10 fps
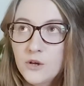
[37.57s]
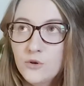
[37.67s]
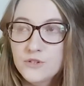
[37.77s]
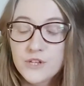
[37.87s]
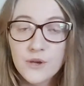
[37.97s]

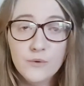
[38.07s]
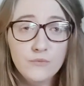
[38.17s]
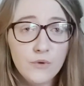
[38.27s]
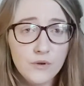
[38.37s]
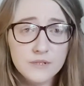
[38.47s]
Also,
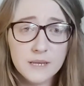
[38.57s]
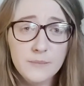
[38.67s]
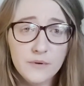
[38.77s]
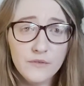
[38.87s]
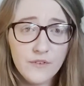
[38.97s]
roles can
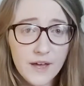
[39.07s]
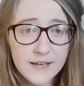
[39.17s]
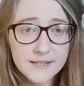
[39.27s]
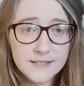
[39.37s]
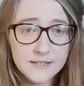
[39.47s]
be
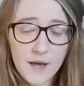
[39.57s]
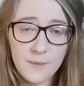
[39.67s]
reversed,